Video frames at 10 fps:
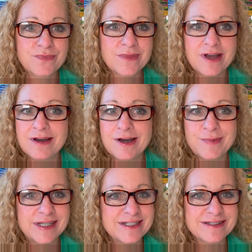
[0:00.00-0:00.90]

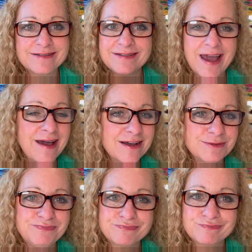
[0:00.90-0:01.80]
Um, it just, yeah,
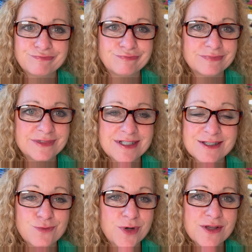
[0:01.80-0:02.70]

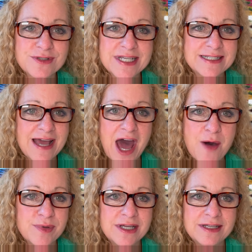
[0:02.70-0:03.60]
just one of those things that
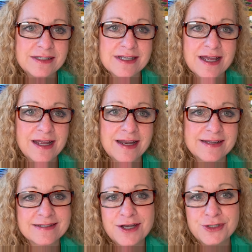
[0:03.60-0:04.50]
happened and I
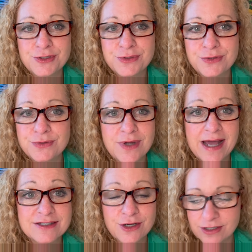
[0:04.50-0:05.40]
decided to
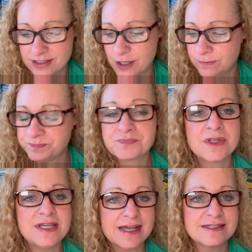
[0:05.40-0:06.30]
ask her. So
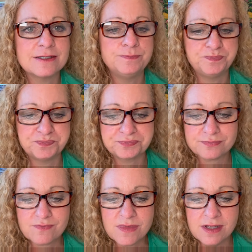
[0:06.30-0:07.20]
yes,
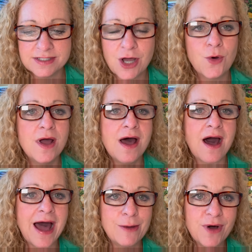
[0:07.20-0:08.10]
so
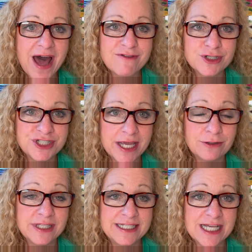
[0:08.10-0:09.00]
I will have her
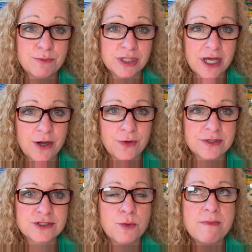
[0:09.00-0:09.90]
channel linked down below.
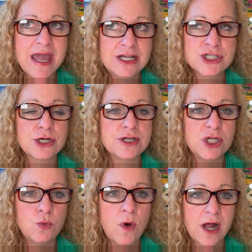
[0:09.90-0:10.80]
So make sure
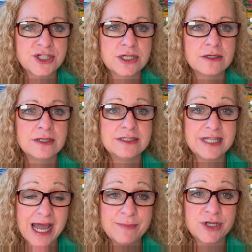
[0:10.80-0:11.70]
you watch
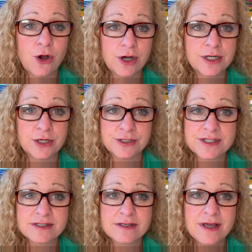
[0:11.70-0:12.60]
Diamond Art
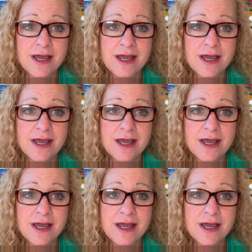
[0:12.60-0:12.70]
Nurse.